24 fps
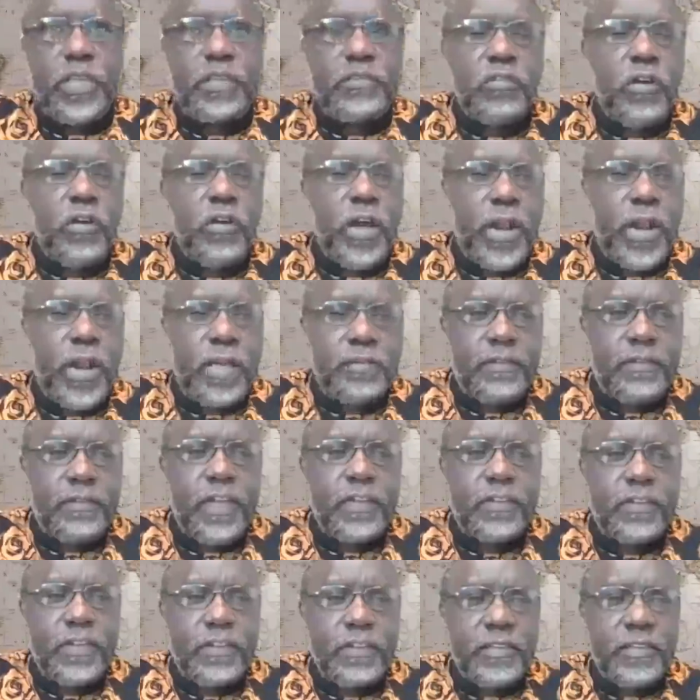these
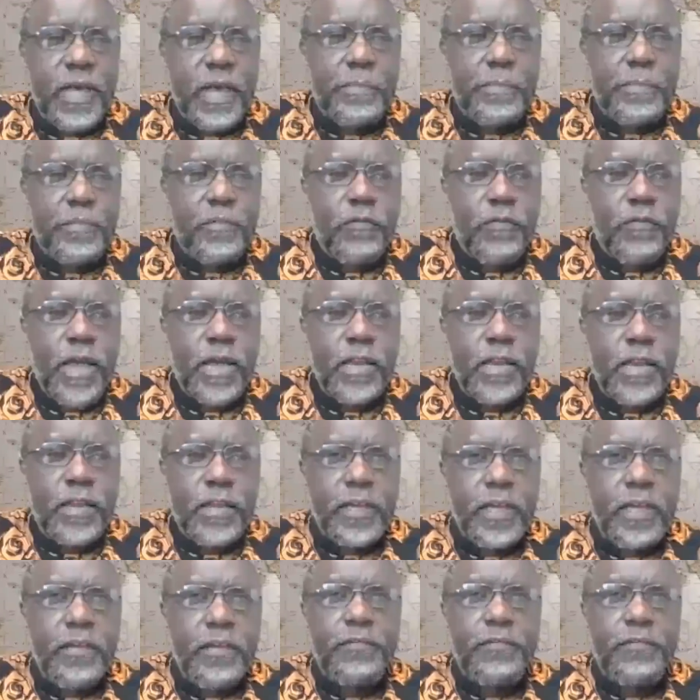organizations are providing.